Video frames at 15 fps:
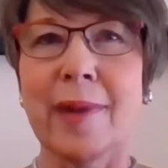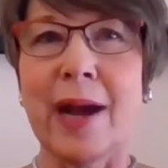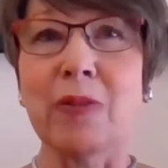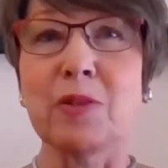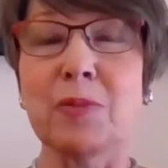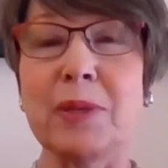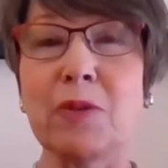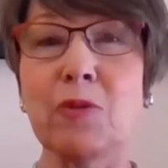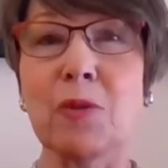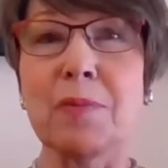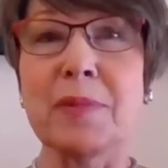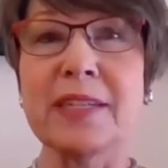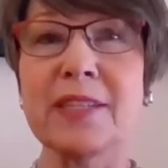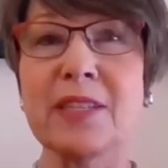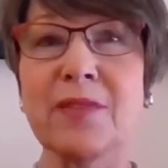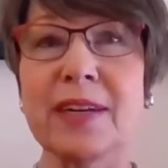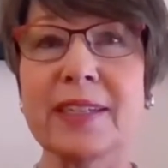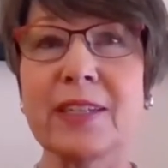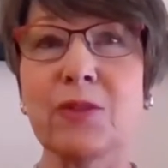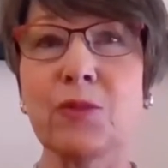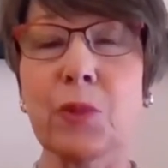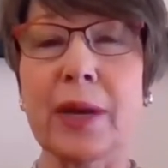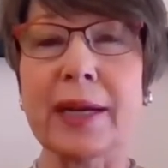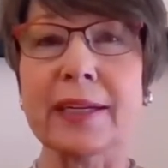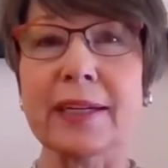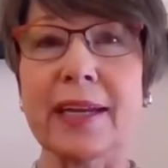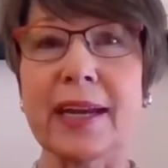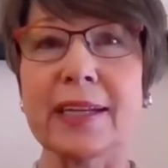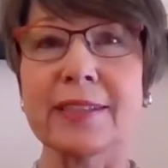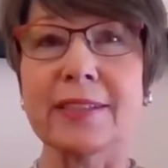I would be remiss if I didn't
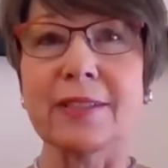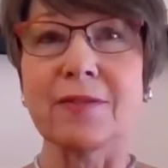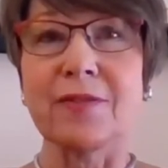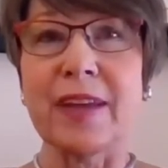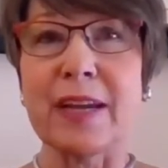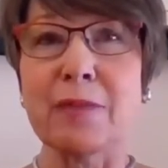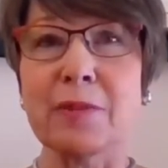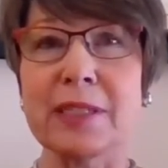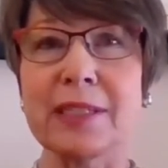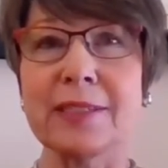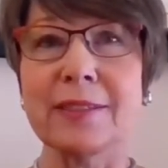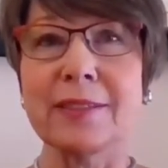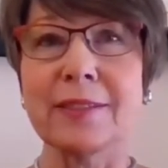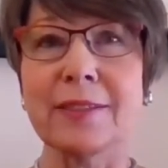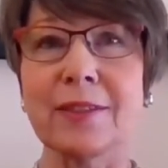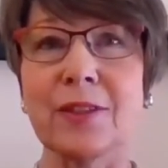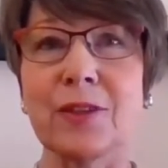recognize the families,